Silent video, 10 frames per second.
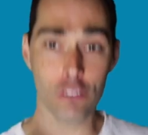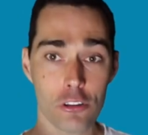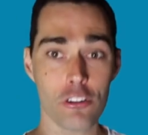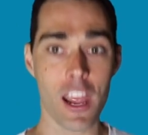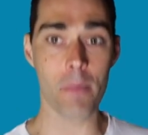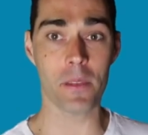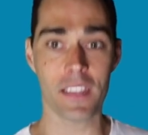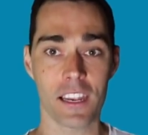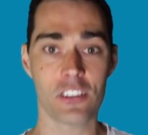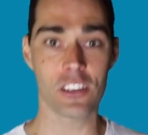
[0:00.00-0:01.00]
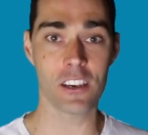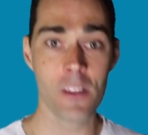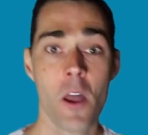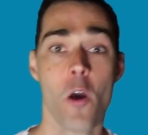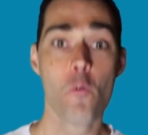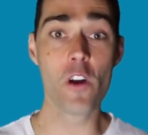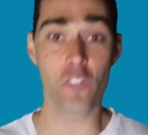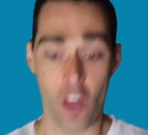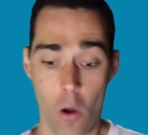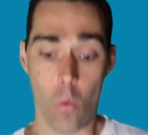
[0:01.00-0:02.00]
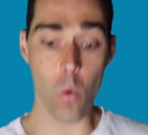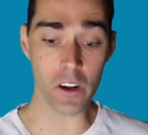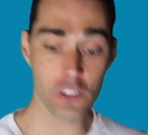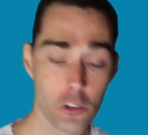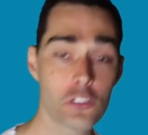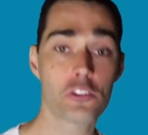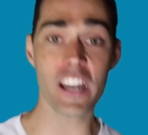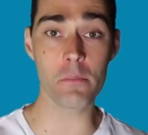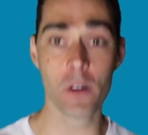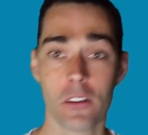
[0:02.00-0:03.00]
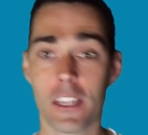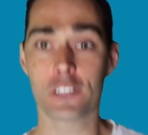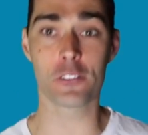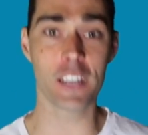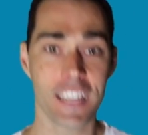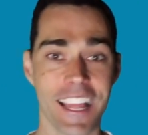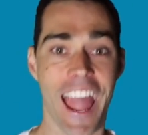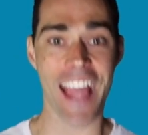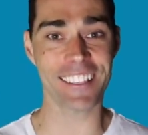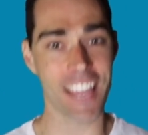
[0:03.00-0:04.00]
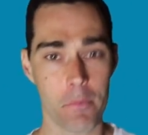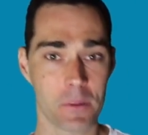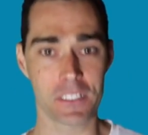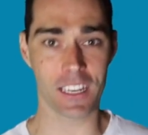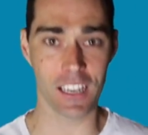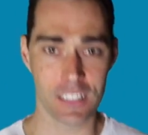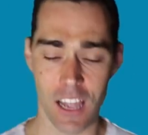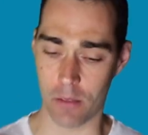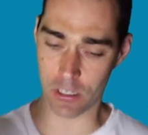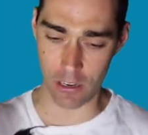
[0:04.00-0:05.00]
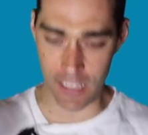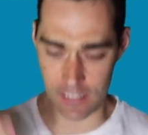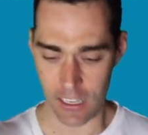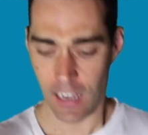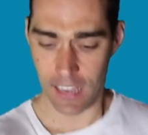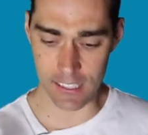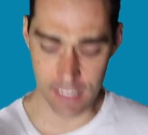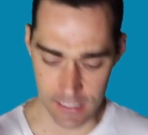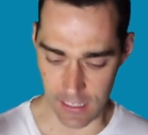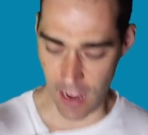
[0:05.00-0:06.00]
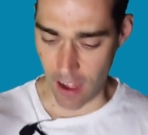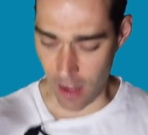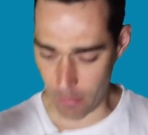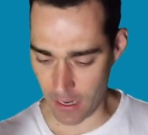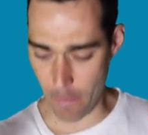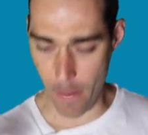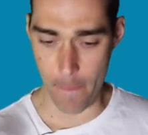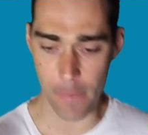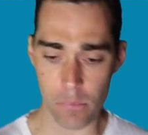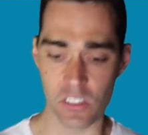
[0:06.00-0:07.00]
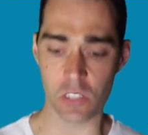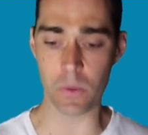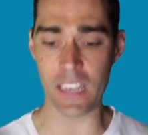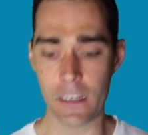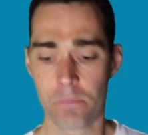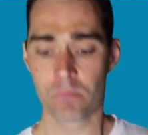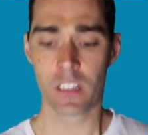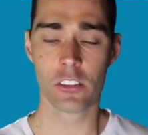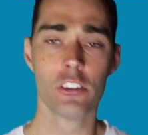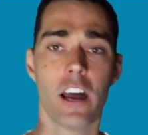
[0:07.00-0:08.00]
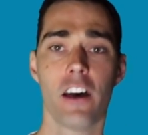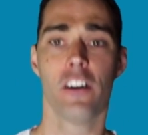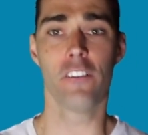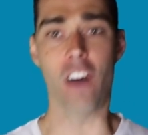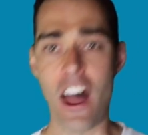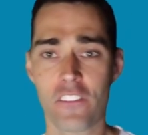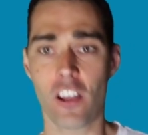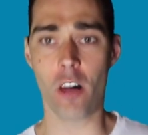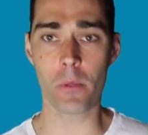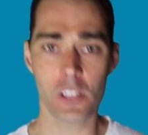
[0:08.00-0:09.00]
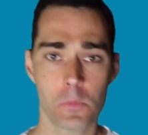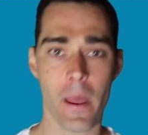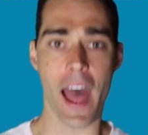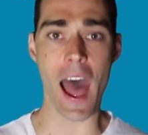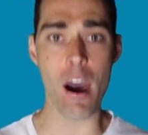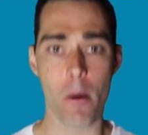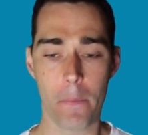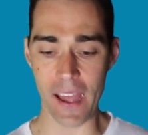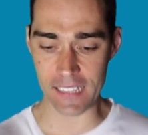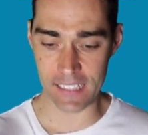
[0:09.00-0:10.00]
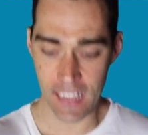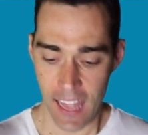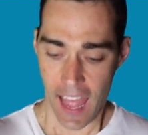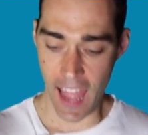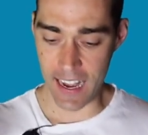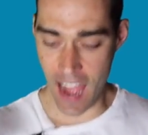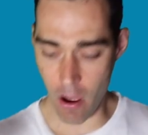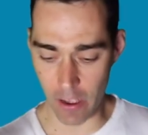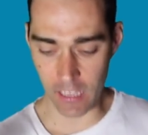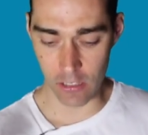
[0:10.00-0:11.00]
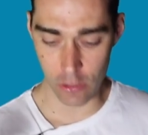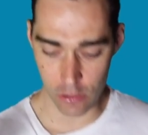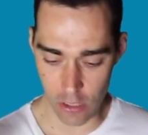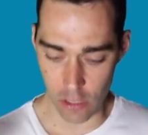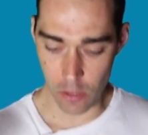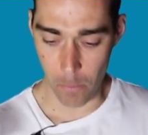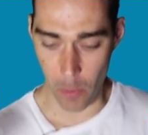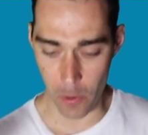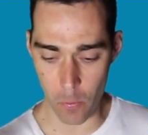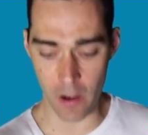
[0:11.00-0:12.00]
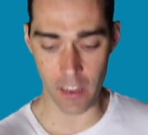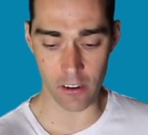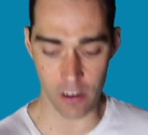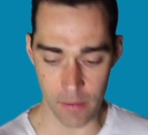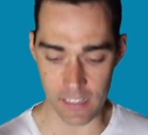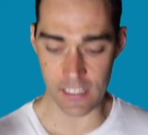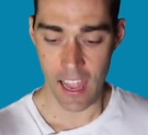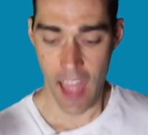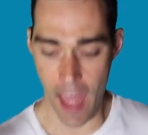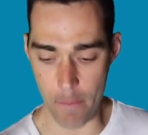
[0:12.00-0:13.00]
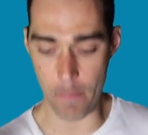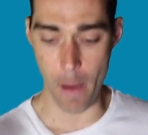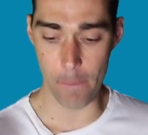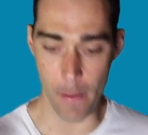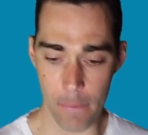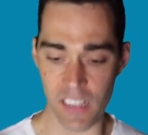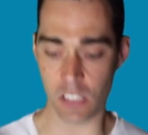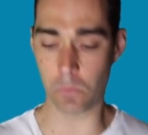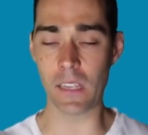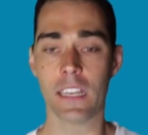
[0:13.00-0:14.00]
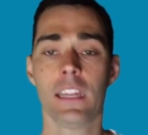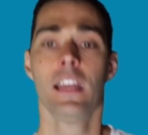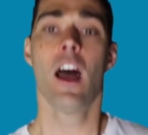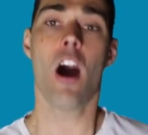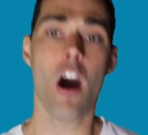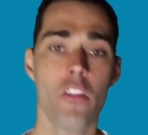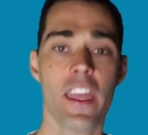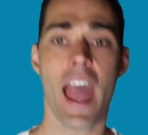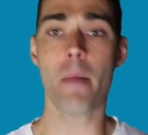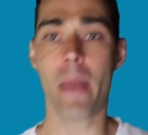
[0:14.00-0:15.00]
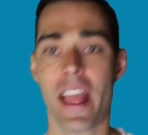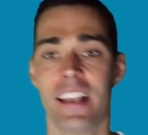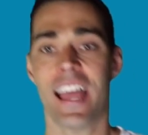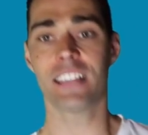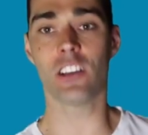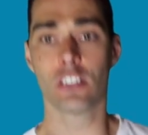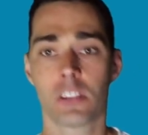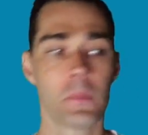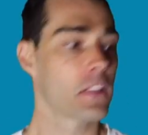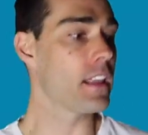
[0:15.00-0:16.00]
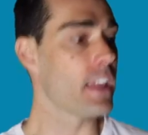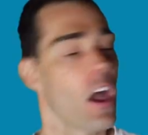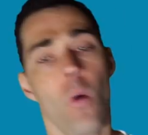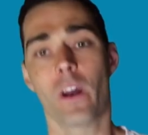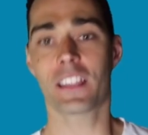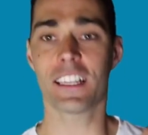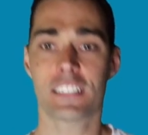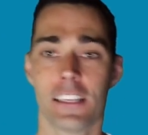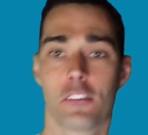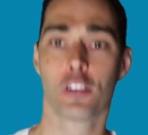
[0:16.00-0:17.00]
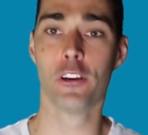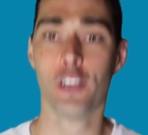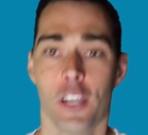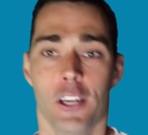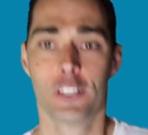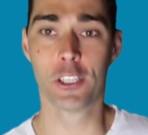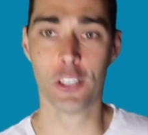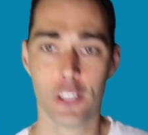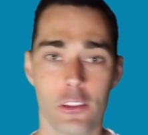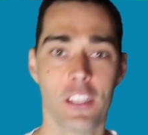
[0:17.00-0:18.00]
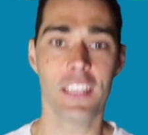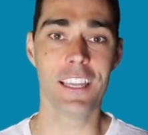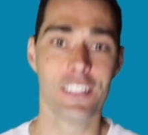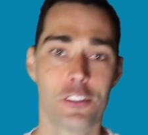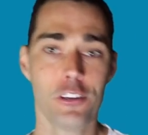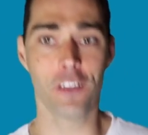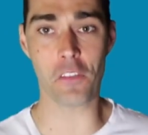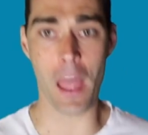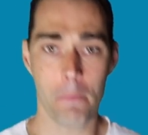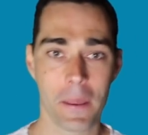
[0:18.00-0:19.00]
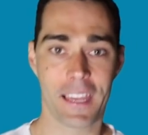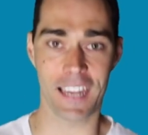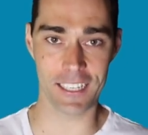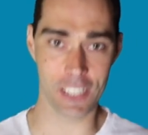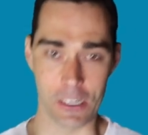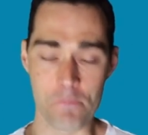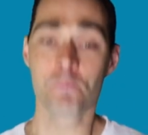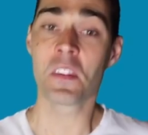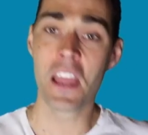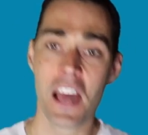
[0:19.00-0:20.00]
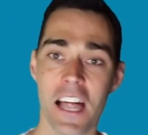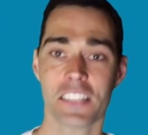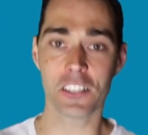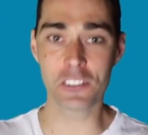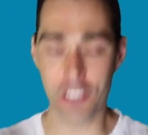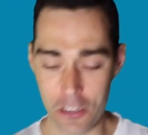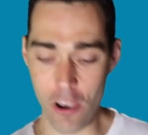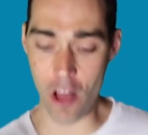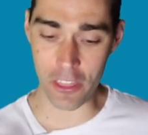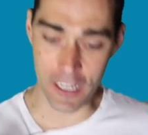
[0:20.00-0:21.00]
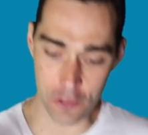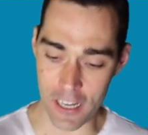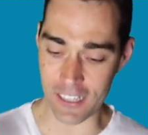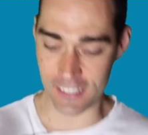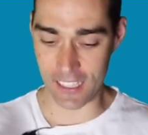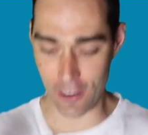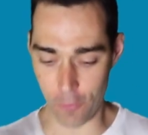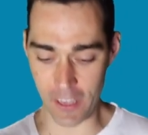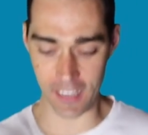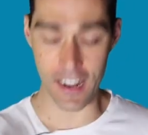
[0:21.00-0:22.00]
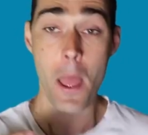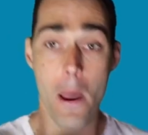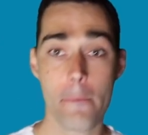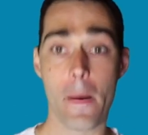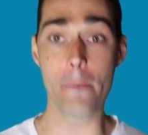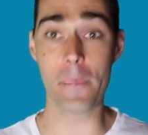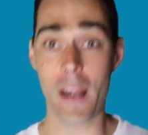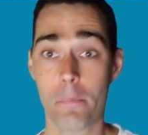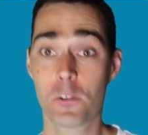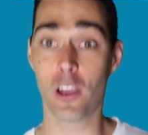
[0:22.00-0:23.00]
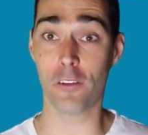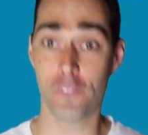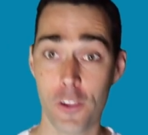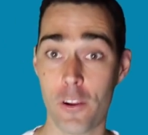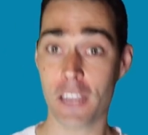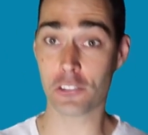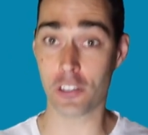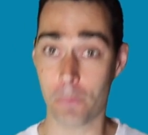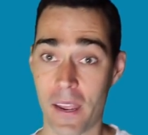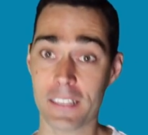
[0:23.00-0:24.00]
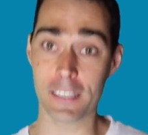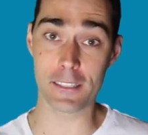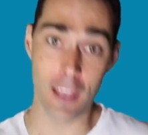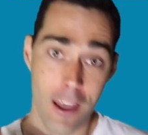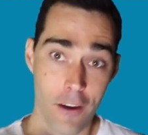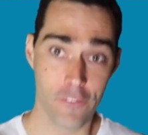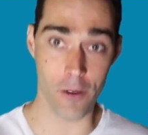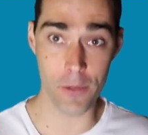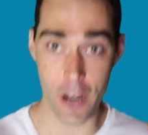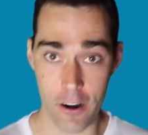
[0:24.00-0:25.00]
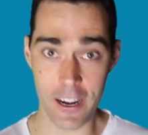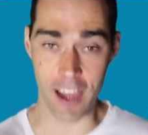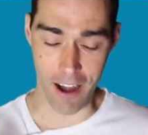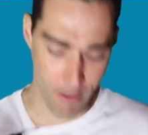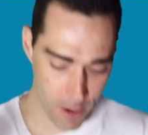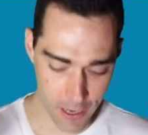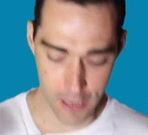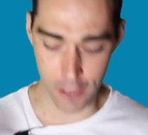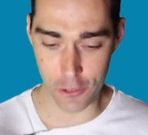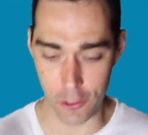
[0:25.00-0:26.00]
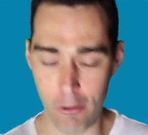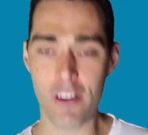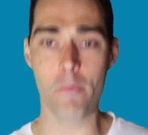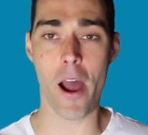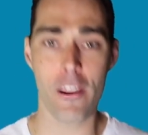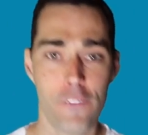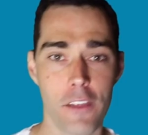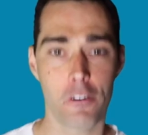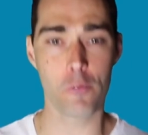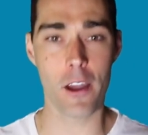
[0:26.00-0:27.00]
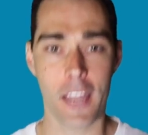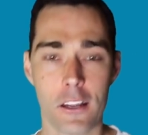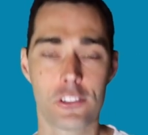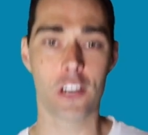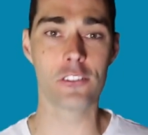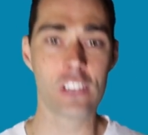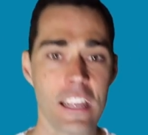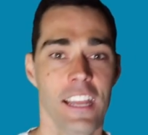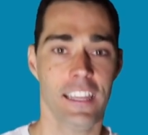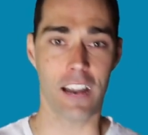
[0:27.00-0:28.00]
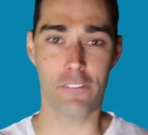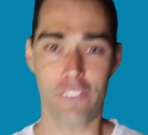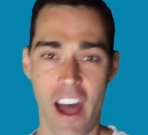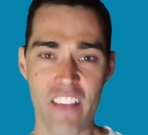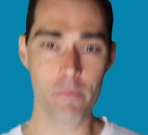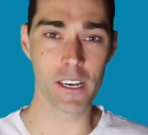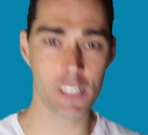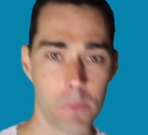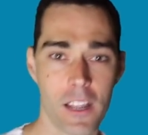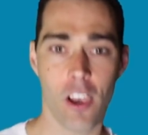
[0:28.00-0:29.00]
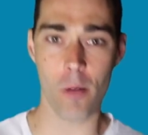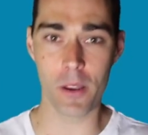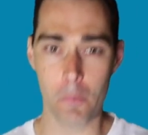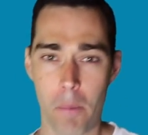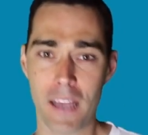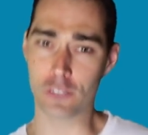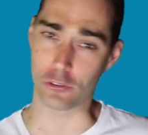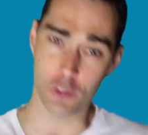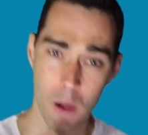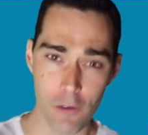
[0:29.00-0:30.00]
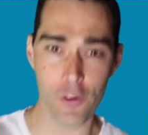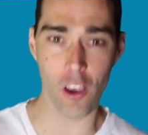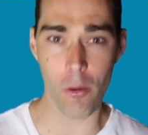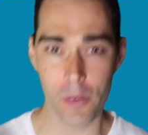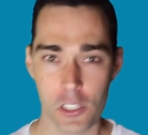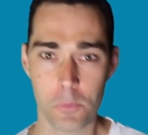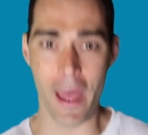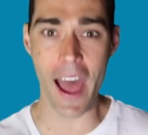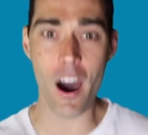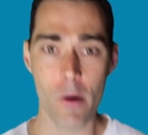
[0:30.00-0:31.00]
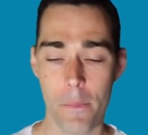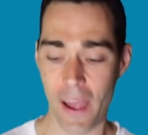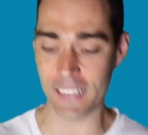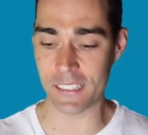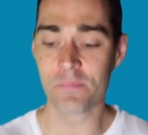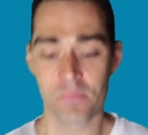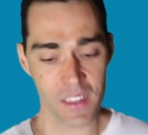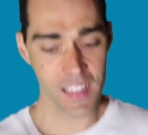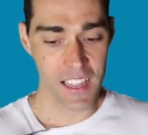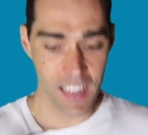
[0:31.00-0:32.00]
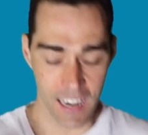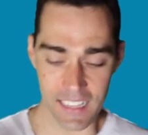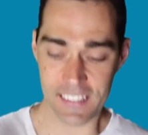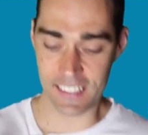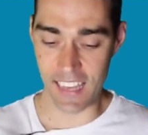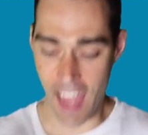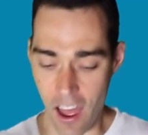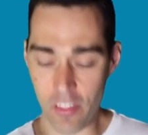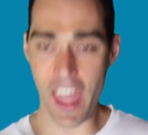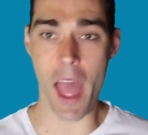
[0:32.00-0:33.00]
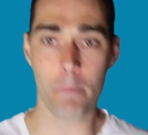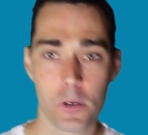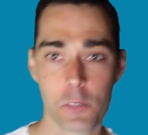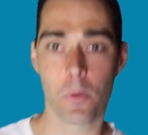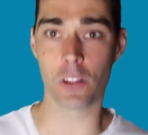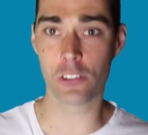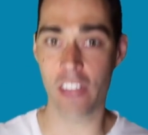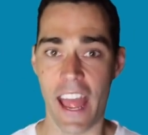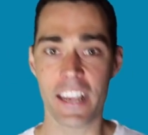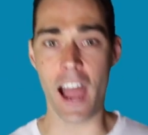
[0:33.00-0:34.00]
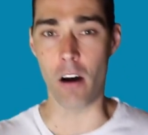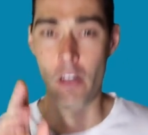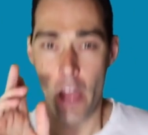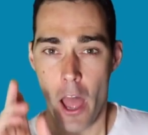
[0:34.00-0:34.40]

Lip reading: through to the application with what your treadmill is reading at that particular time. So let's test it out. I'm gonna bump up the speed to a 5 kilometers per hour pace, and now I can use those 0.1 increments and bump up my speed on the app, and that's ultimately what gets sent through to the Zwift application. Let's continue along that trend and see if we can bump it up to a few extra paces from here on out. I'm gonna go to one of my favorite workout zones, that 5 minutes per kilometer pace or 12 kilometers per hour pace. Let's see how the app responds to that. Now,